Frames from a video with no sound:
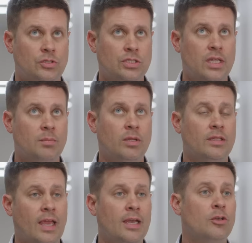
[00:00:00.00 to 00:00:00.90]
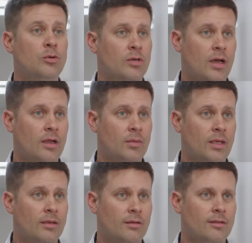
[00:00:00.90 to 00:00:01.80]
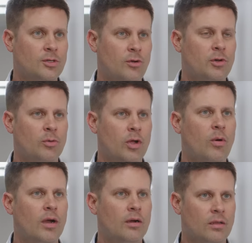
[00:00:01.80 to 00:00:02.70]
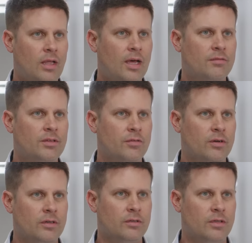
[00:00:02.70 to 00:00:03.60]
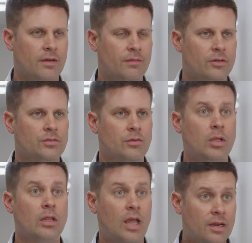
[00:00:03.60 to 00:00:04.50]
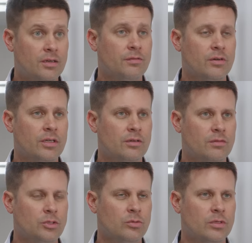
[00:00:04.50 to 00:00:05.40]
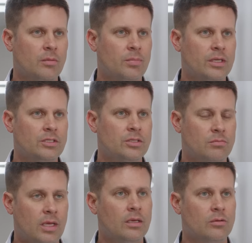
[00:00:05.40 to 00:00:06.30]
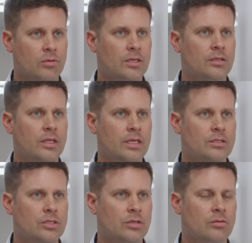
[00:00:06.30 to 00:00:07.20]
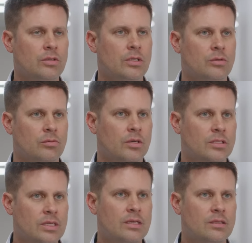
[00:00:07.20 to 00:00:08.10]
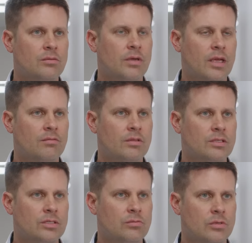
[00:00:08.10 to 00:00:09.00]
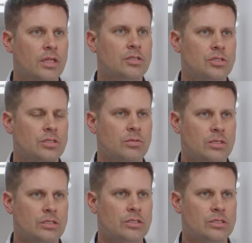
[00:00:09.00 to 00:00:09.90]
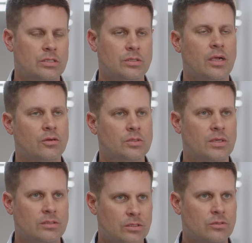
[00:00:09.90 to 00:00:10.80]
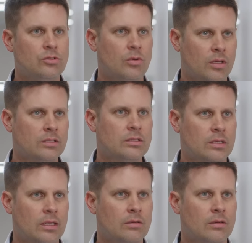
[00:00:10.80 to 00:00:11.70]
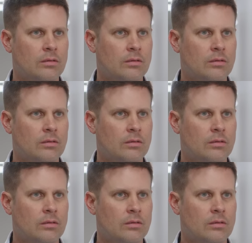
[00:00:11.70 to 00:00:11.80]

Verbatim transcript: Just like building any new economy, it's going to require a lot of different efforts from a lot of different individual companies to make it real. And so we're excited that we have this relationship with Aegis Aerospace to do all this together.